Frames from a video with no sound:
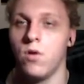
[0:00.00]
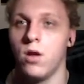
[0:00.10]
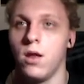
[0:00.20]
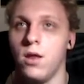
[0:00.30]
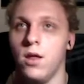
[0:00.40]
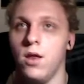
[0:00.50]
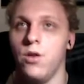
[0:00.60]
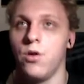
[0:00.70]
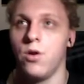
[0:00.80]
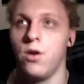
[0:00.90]
like the
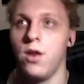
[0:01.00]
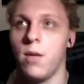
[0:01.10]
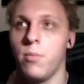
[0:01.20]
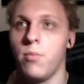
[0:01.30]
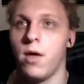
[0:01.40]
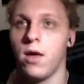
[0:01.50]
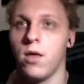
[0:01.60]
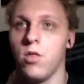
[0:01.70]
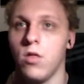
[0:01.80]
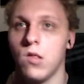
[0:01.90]
.deb
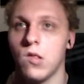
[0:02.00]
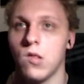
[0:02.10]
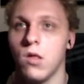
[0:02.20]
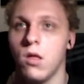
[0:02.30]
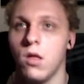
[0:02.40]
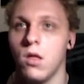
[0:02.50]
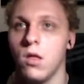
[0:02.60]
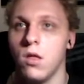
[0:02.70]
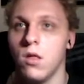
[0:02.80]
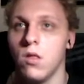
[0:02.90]
packages.
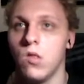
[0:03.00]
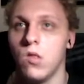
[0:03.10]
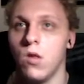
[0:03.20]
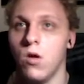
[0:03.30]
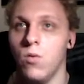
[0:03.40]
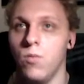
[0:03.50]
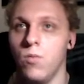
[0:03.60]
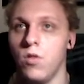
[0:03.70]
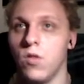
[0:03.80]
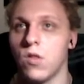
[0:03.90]
So
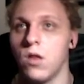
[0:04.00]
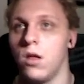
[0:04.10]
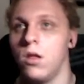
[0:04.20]
we're just gonna